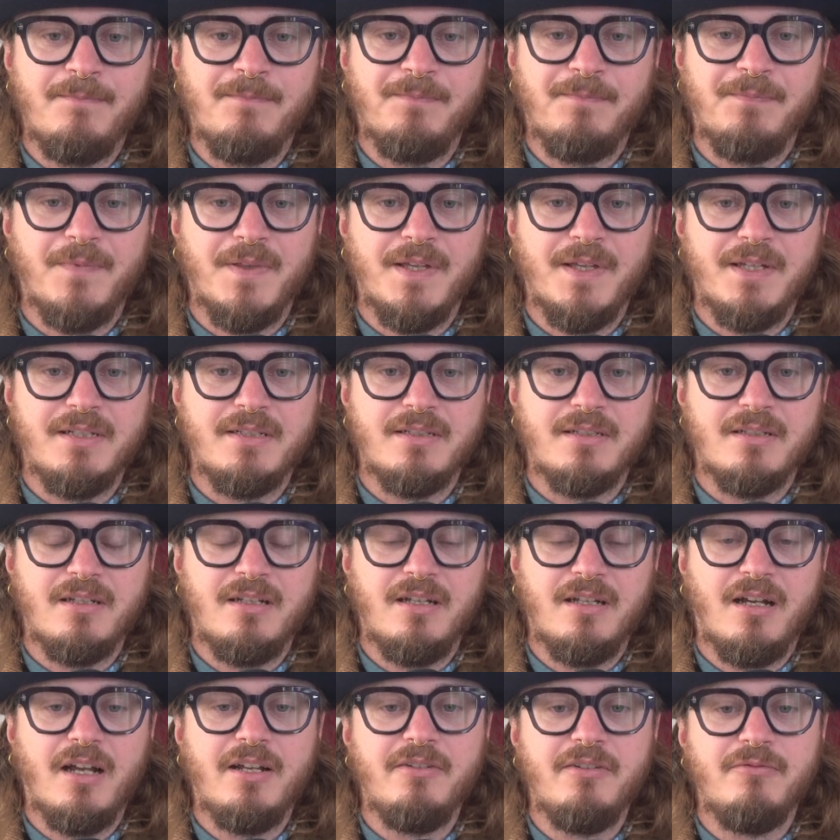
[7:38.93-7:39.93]
Like,
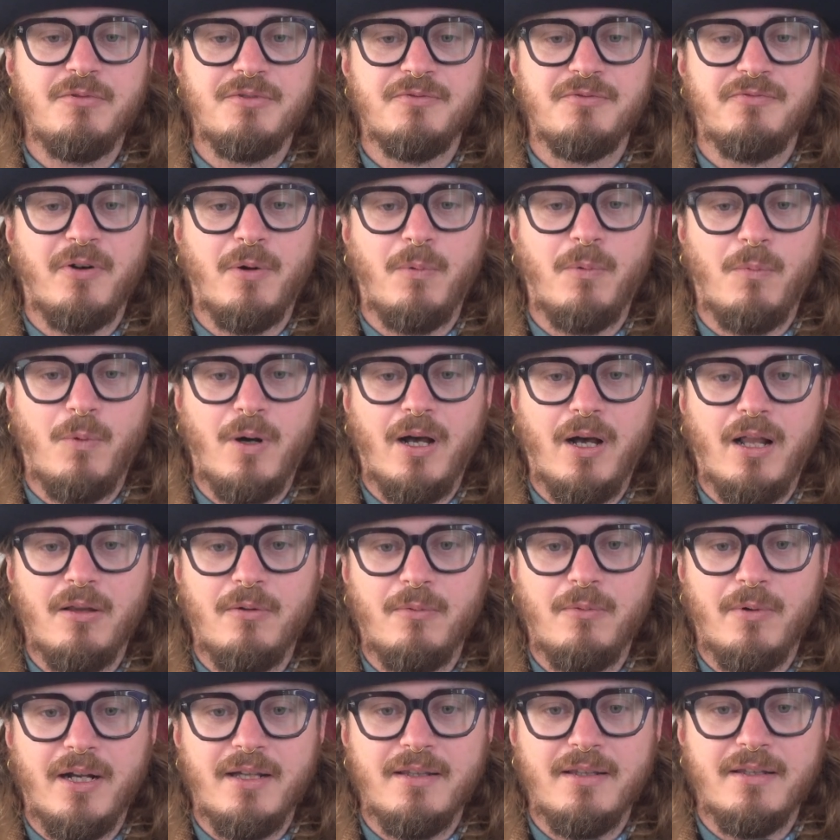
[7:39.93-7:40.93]
I was felt well
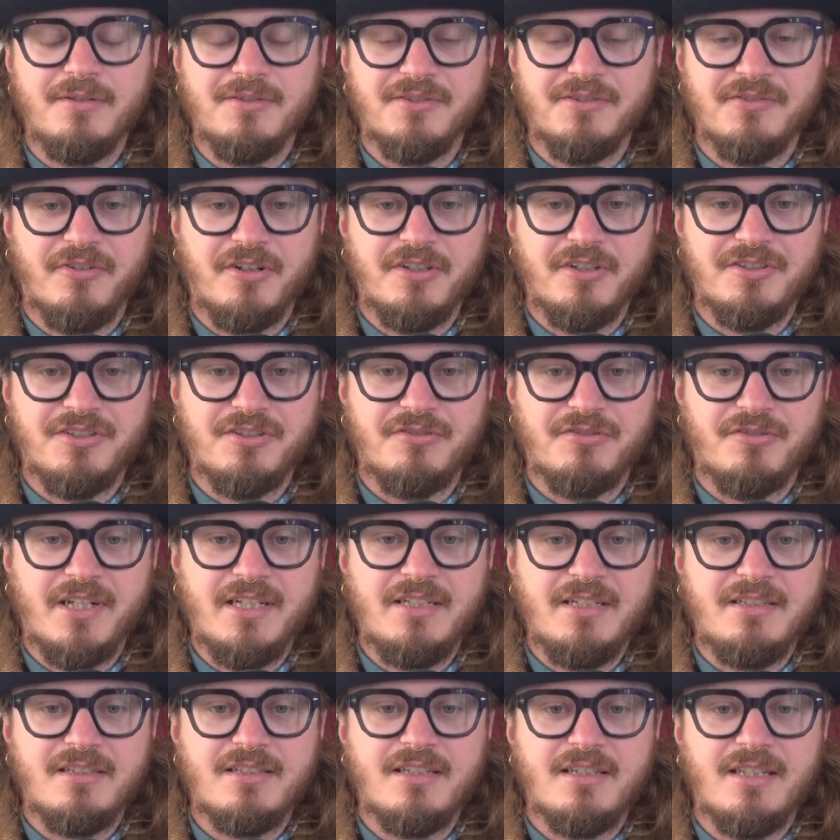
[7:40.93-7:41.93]
aware that it was a very
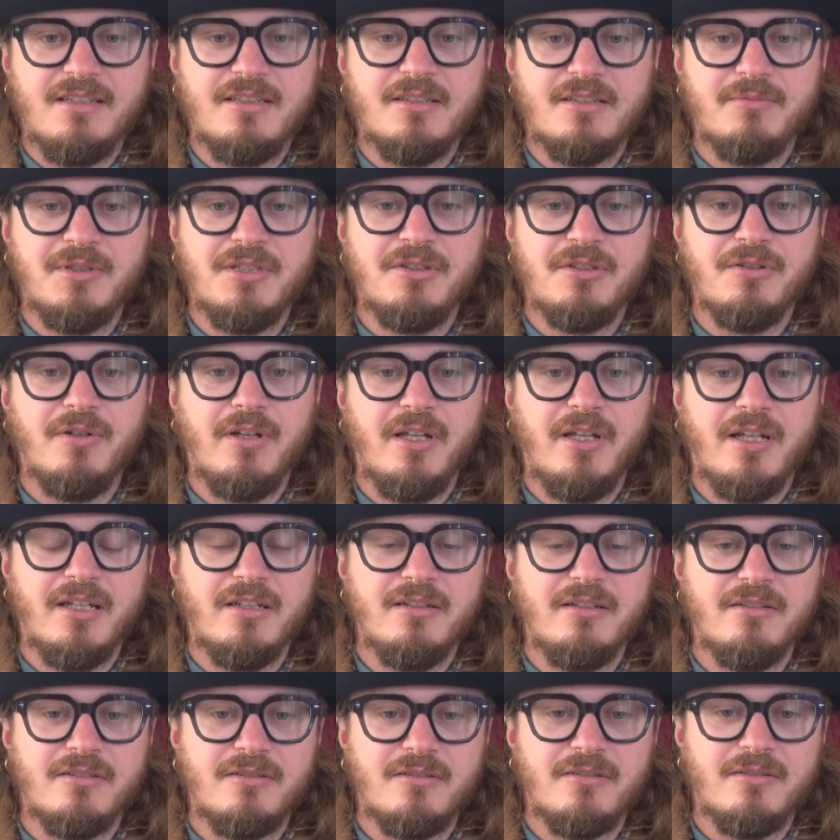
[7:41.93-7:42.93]
strange thing to be doing,
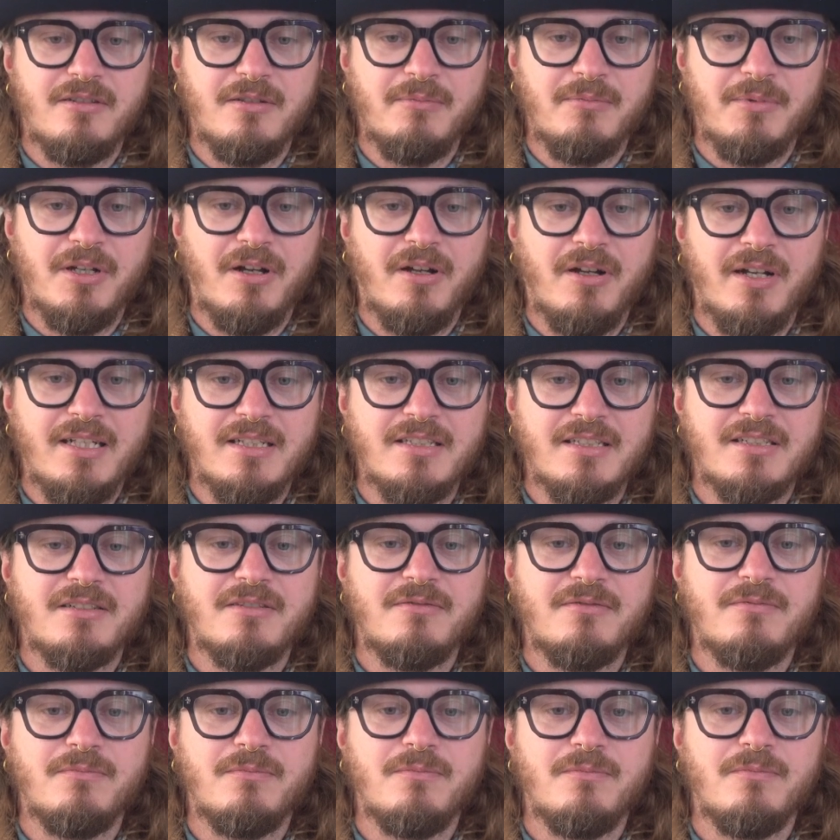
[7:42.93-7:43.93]
and to be honest,
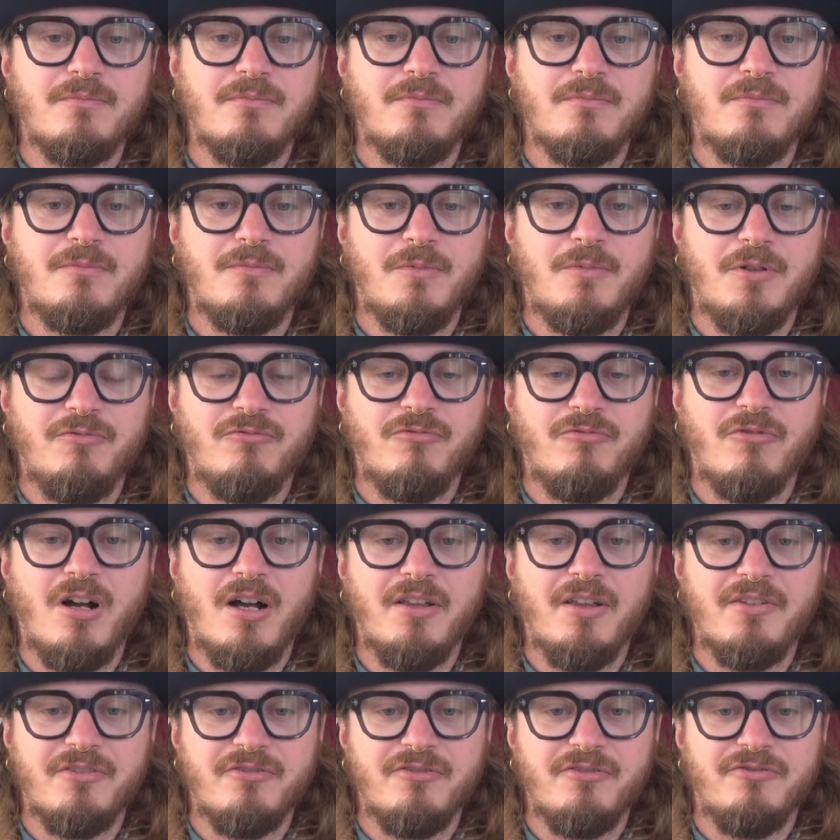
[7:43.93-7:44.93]
would
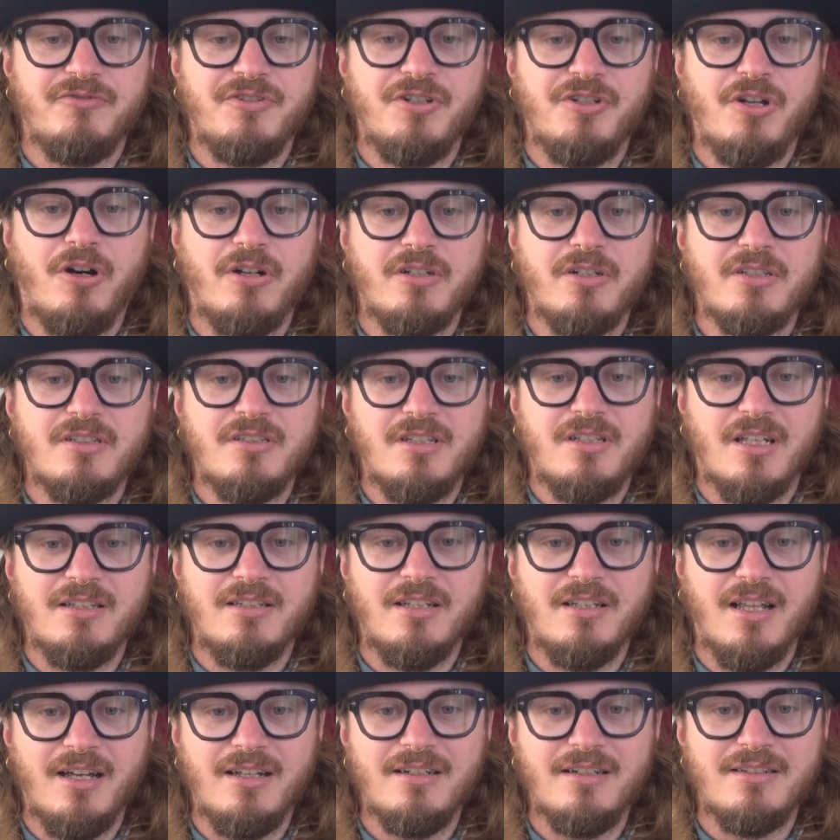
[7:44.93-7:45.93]
rather have not done
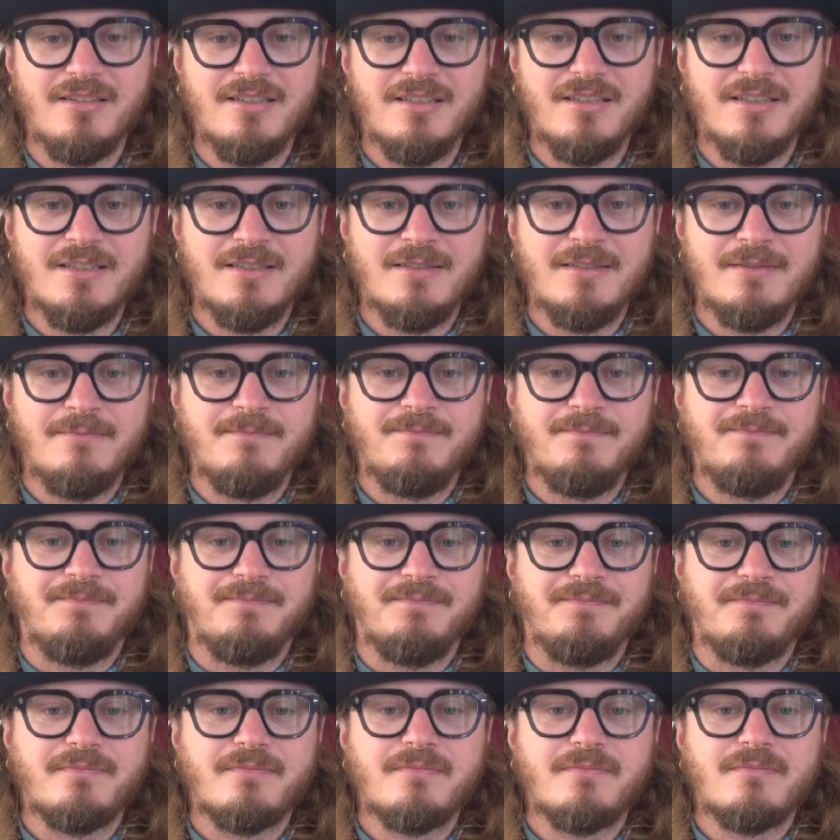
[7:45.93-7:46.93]
that.
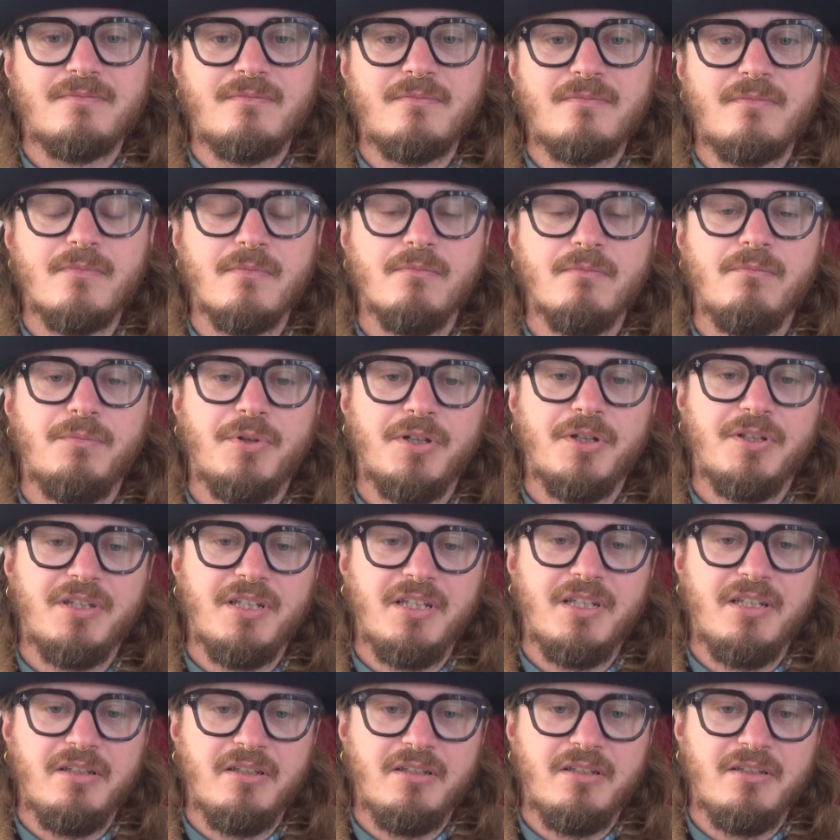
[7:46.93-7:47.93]
But
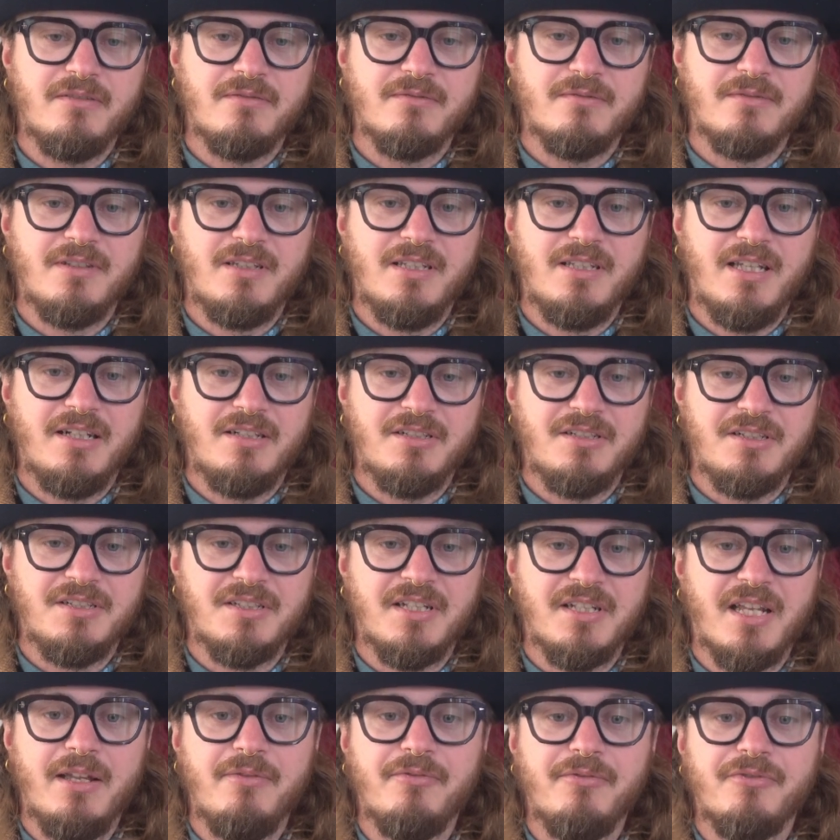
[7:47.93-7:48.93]
the energies
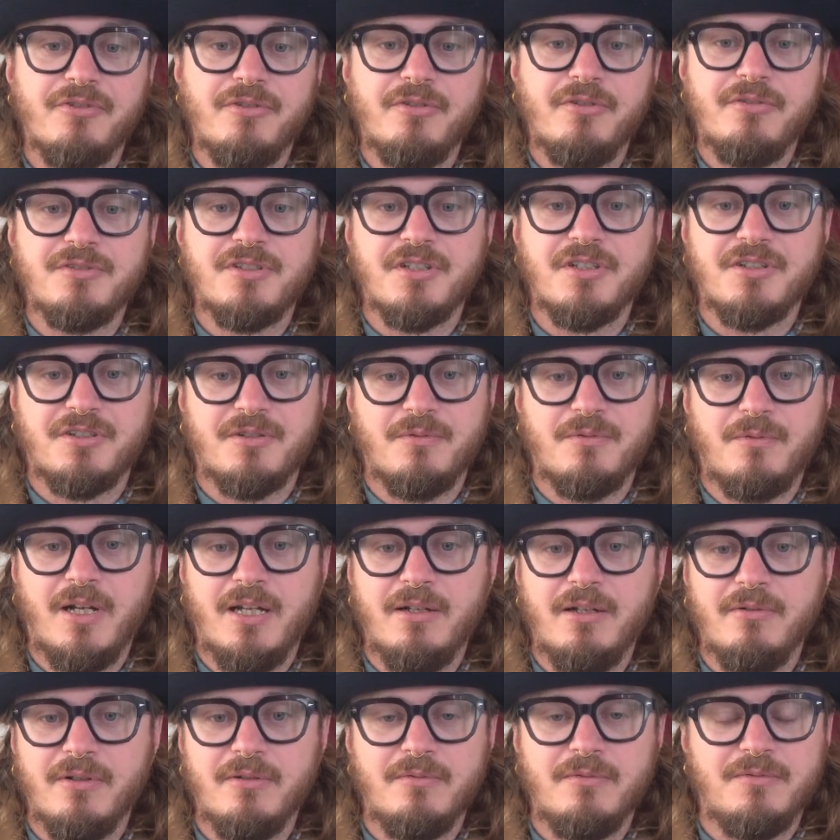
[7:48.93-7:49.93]
came through in such a
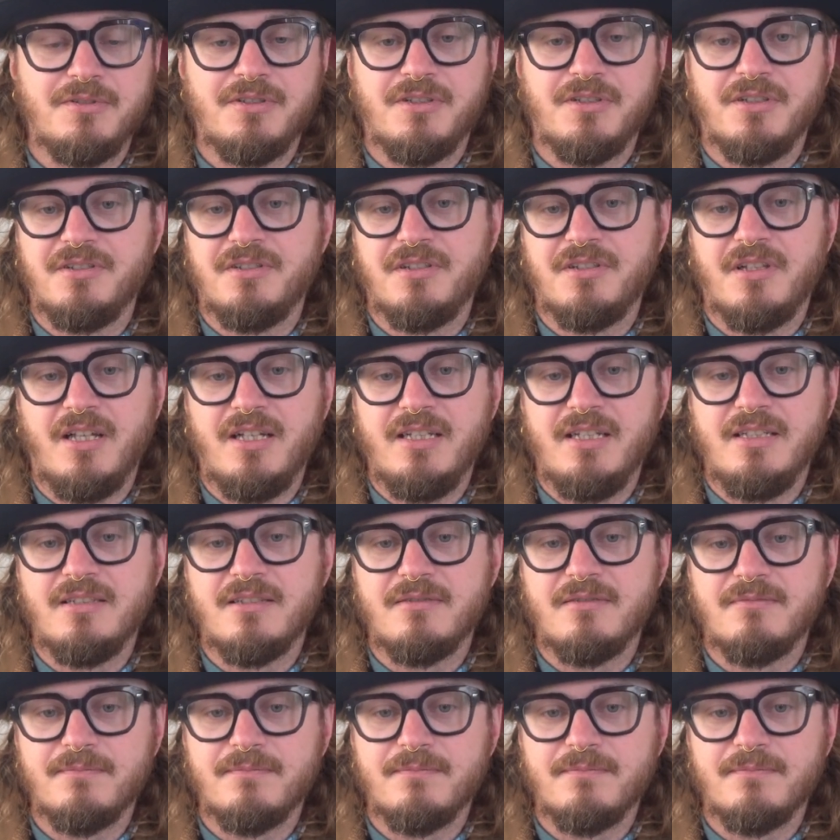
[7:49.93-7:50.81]
way where it was just like,